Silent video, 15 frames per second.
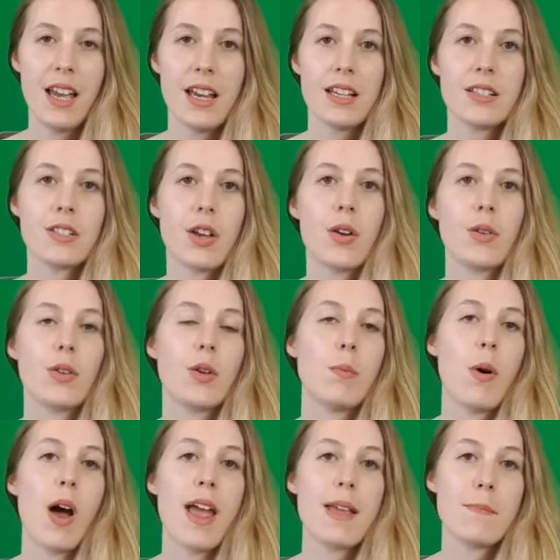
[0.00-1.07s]
So you
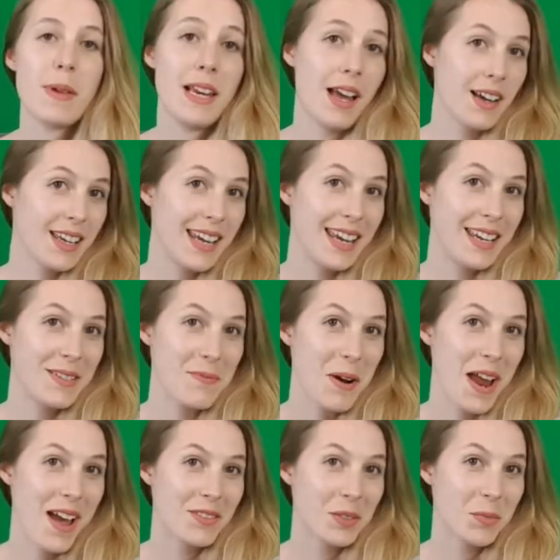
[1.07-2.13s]
might be lucky, you
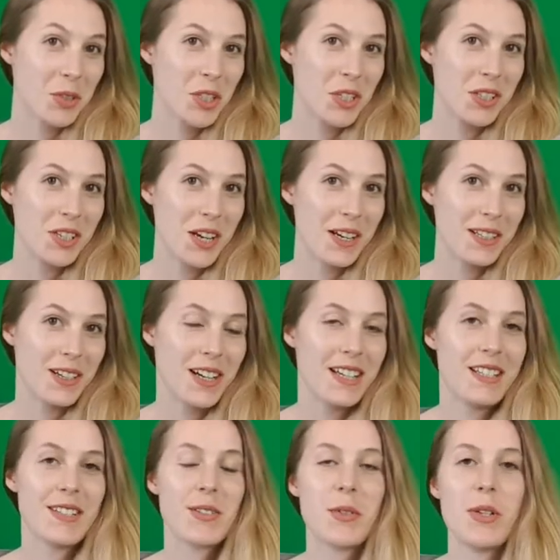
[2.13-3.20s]
might have some studio
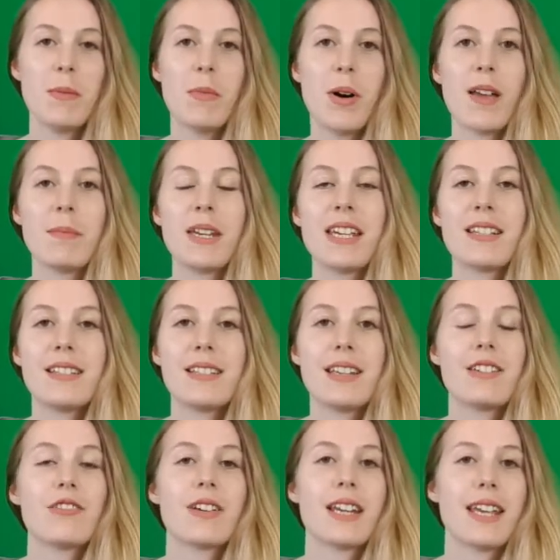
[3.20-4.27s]
lights, or you might be
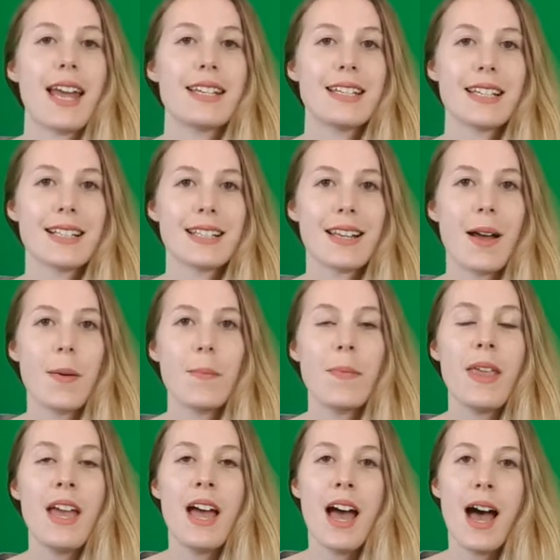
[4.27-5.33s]
considering getting some,
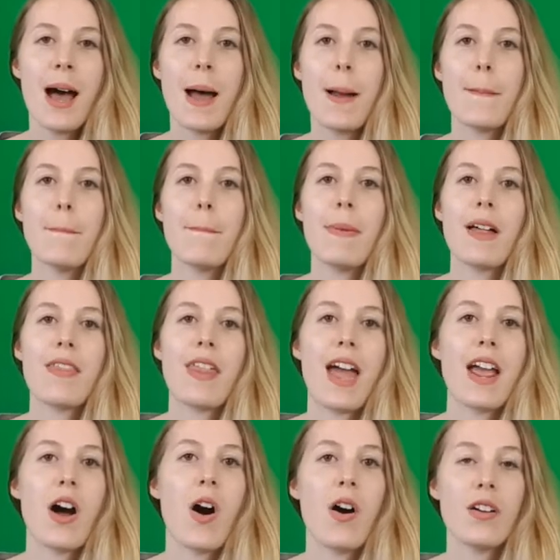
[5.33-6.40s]
but
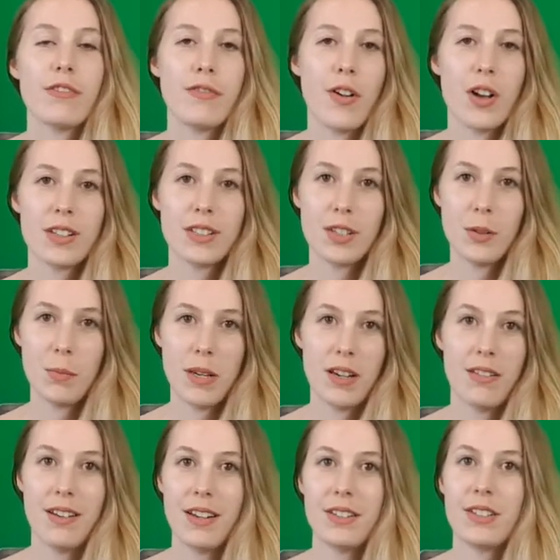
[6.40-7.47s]
they are far
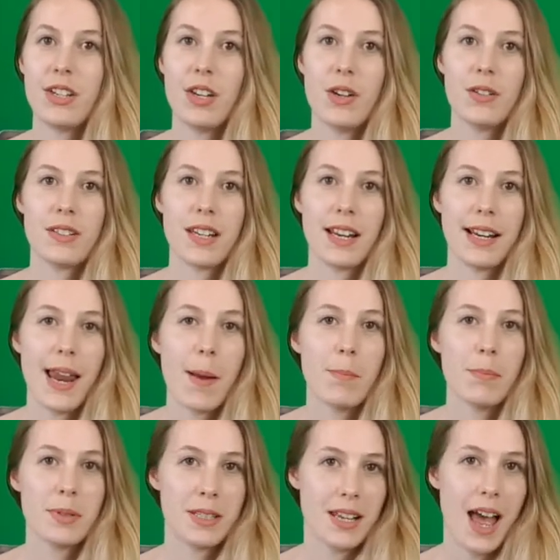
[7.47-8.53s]
superior to using
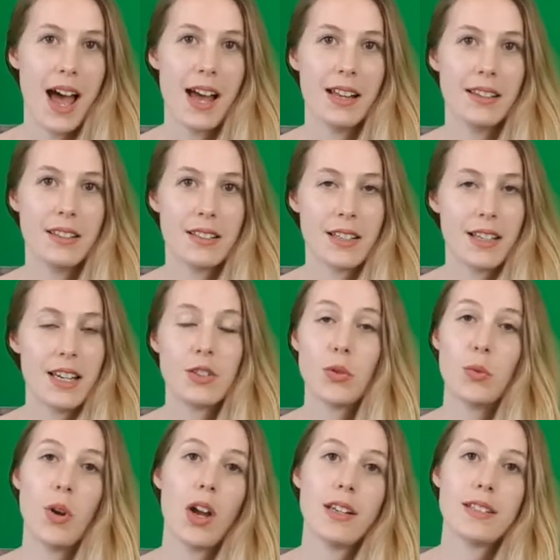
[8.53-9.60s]
lamps and
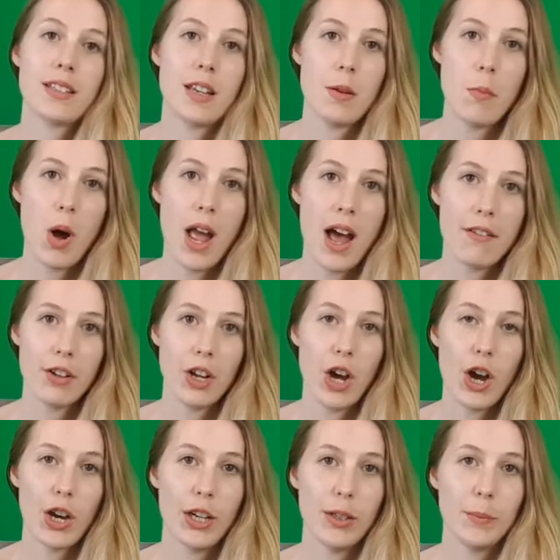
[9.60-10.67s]
little lights that you might have at
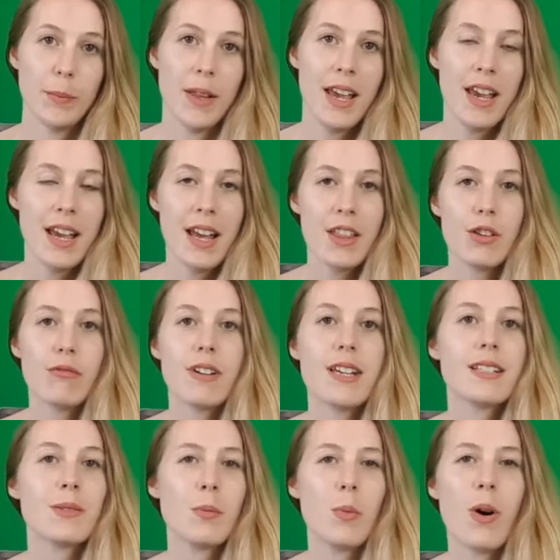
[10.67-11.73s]
home. The
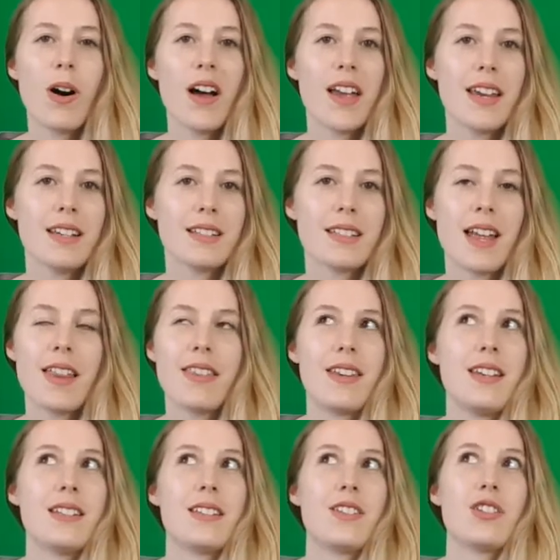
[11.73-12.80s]
reason why is that
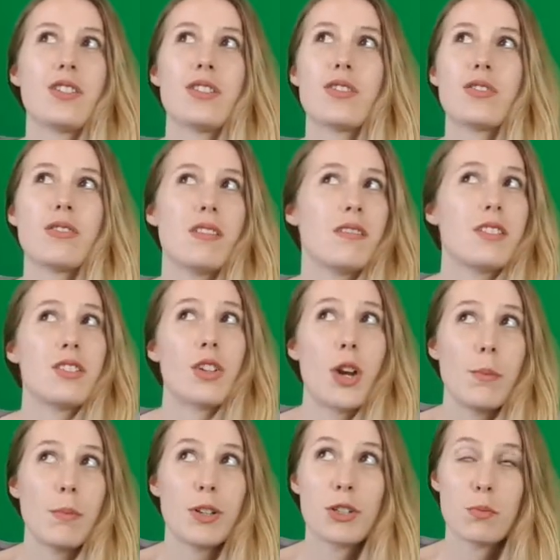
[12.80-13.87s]
these are just
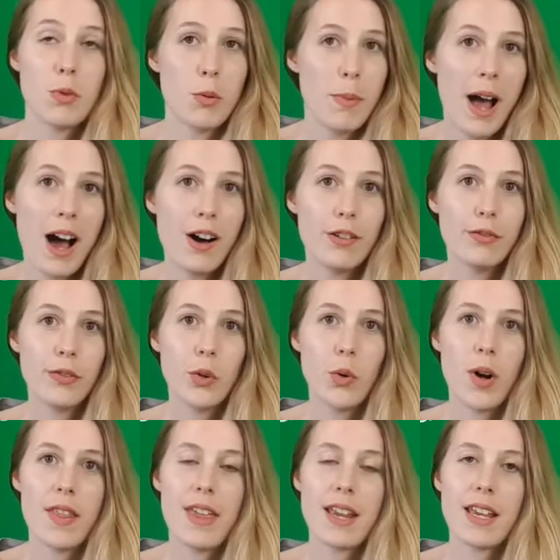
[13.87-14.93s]
so much more powerful
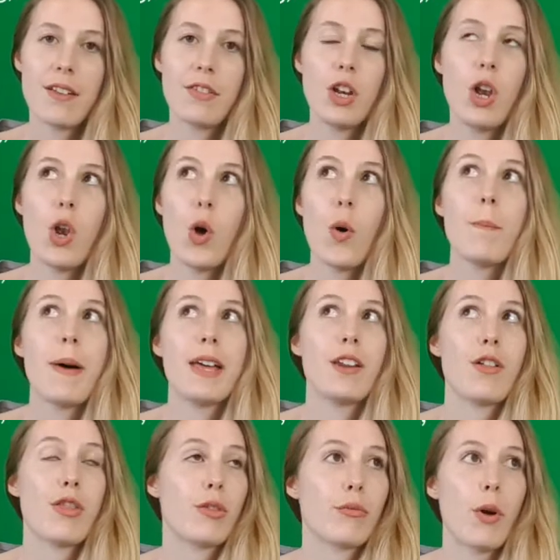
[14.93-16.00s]
and they give a lot
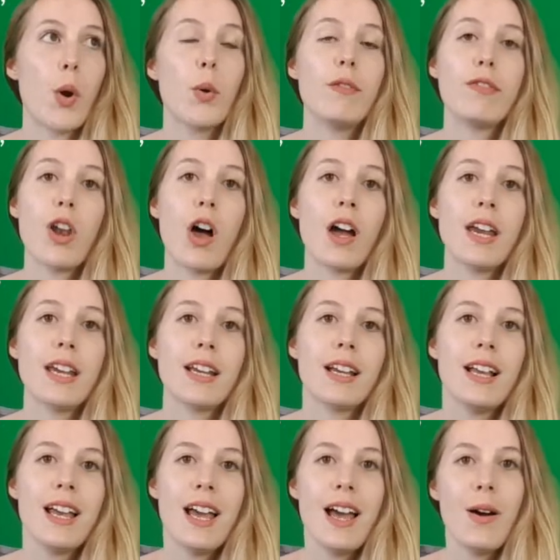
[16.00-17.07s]
better throw of light.
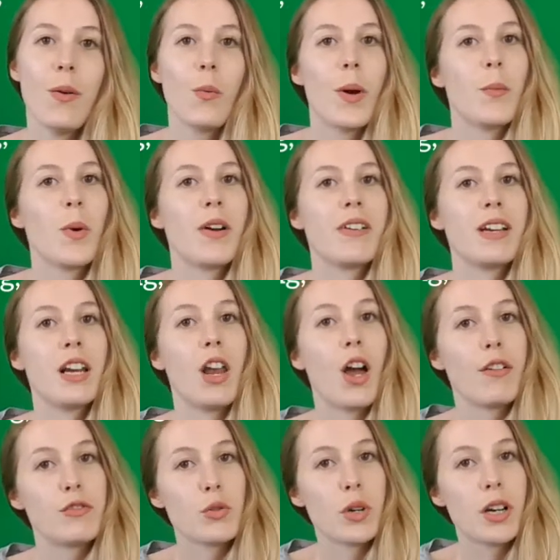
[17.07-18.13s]
When we're in a
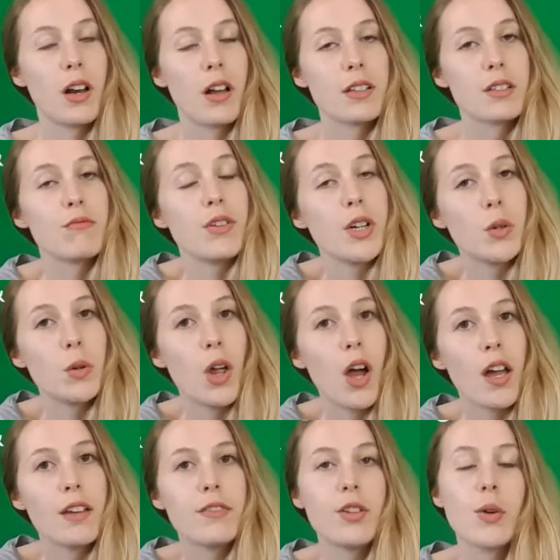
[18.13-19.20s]
life drawing class in real
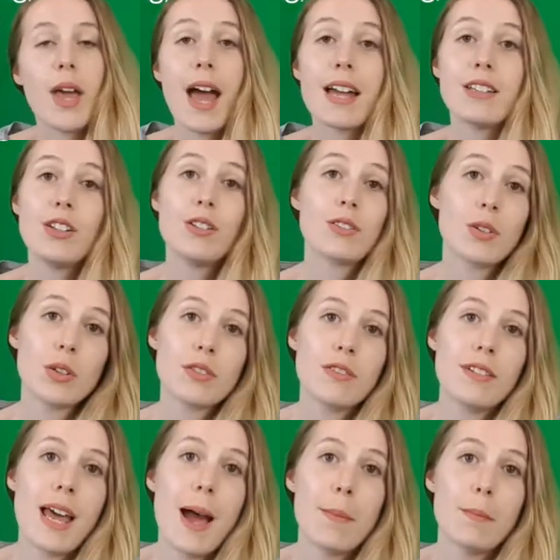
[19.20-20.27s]
life, you can use lots
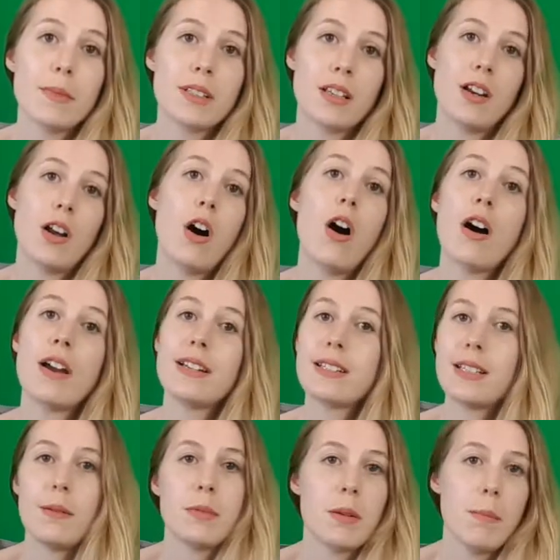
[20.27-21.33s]
of lamps and our eyes
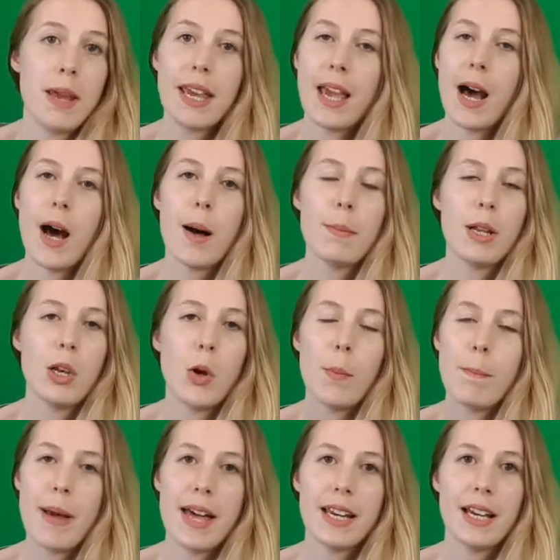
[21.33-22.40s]
seem to pick it up a lot
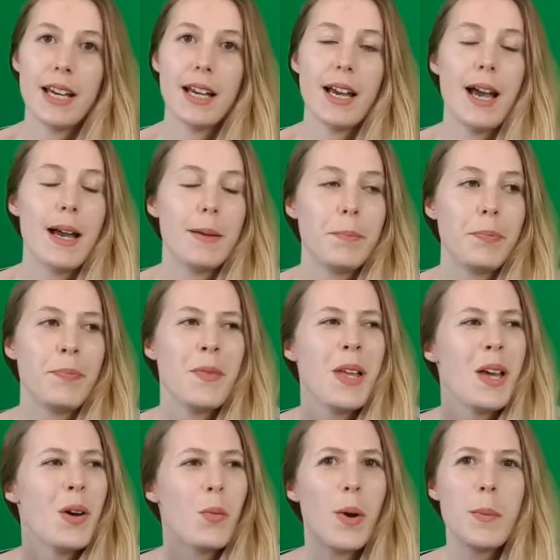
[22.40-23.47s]
better.
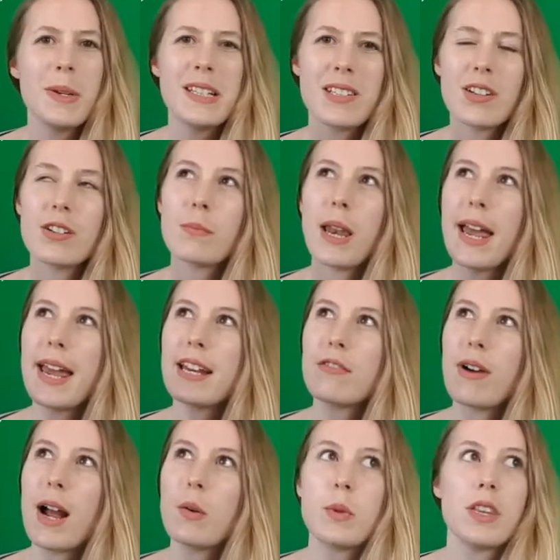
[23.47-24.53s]
When we start playing
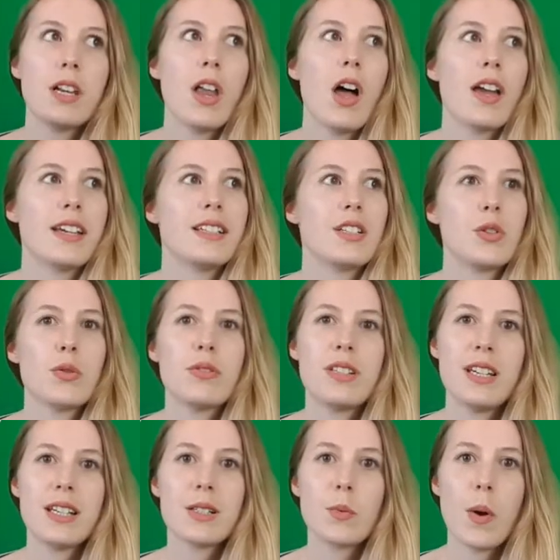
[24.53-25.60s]
around with the lights, you'll
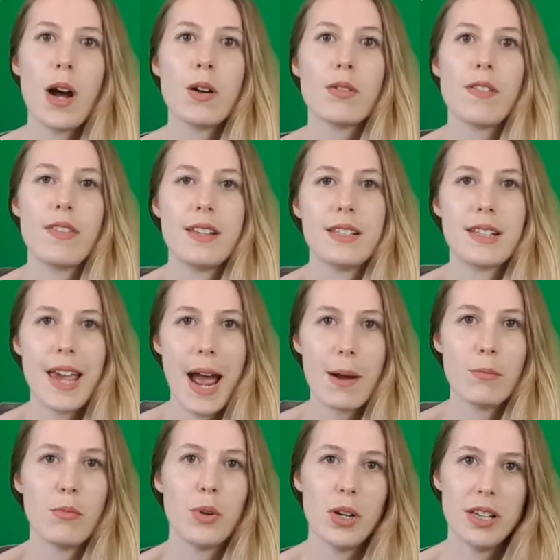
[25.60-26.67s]
see as well that this
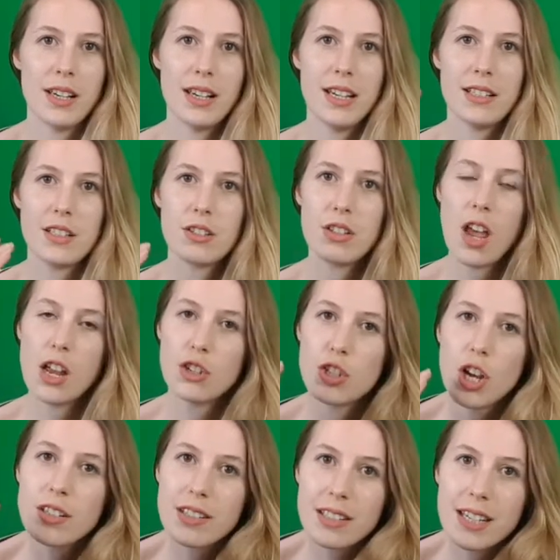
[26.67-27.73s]
camera is
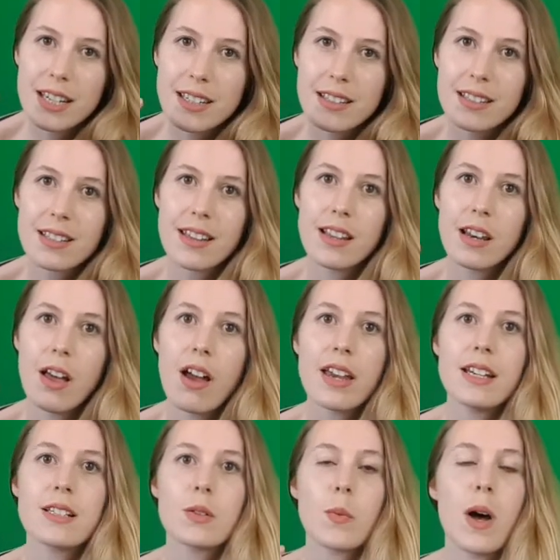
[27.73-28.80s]
adjusting to the
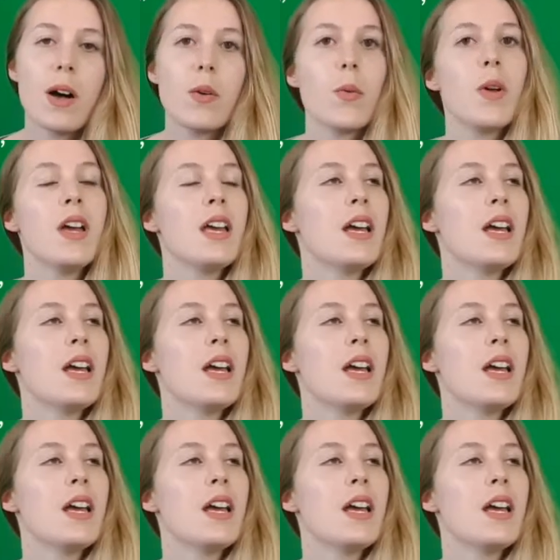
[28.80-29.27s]
light as well.